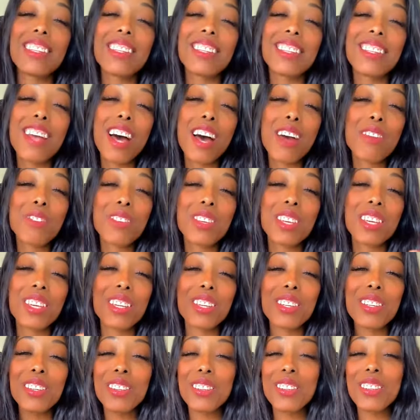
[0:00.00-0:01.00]
Love. love
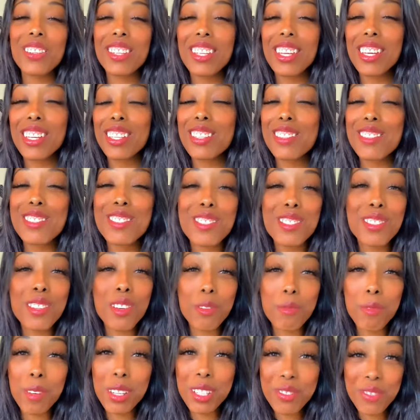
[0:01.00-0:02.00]
you. Thank you
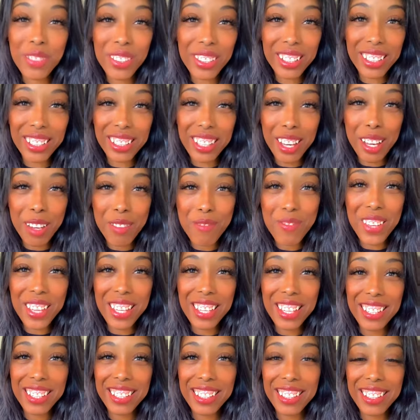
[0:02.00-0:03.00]
so much for
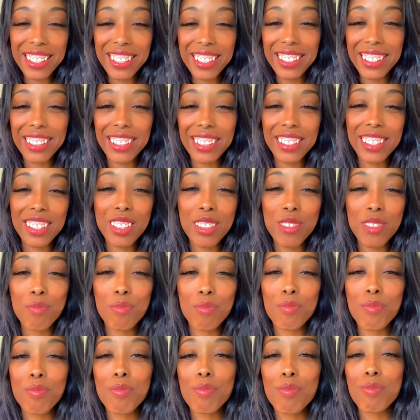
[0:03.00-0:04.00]
coming.
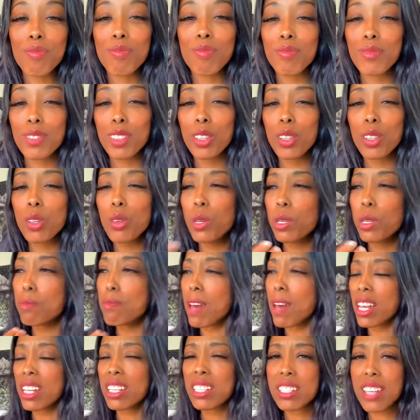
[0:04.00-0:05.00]
Ooh,
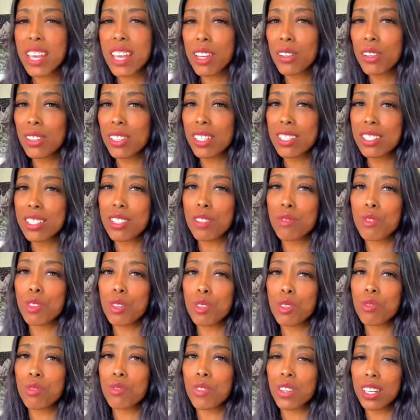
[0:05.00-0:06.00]
and meditate on this
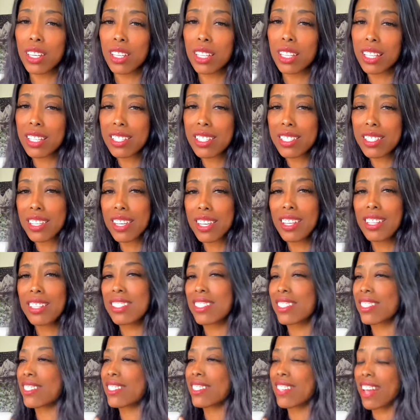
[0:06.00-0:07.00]
if you feel it.
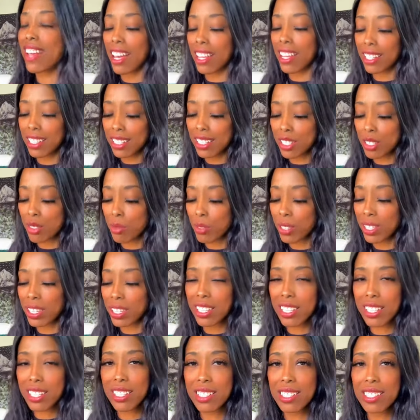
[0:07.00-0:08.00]
Sit in silence
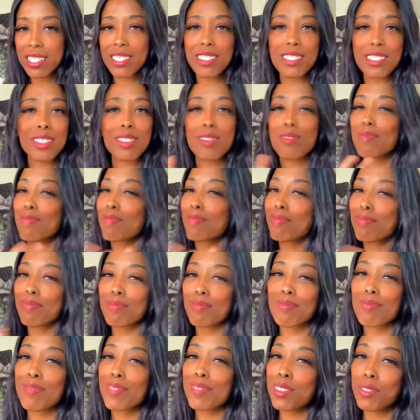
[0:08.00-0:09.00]
with this.
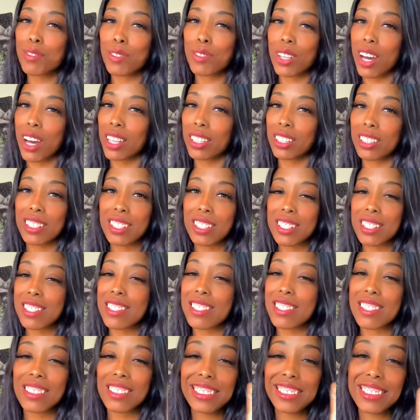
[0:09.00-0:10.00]
You've got
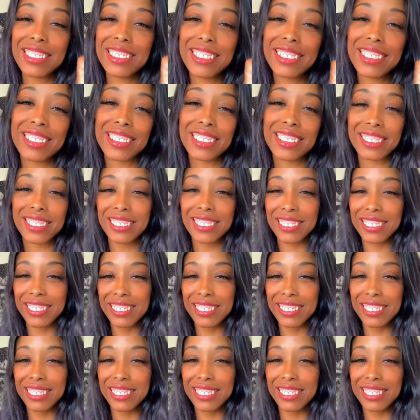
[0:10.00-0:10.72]
this. Ugh.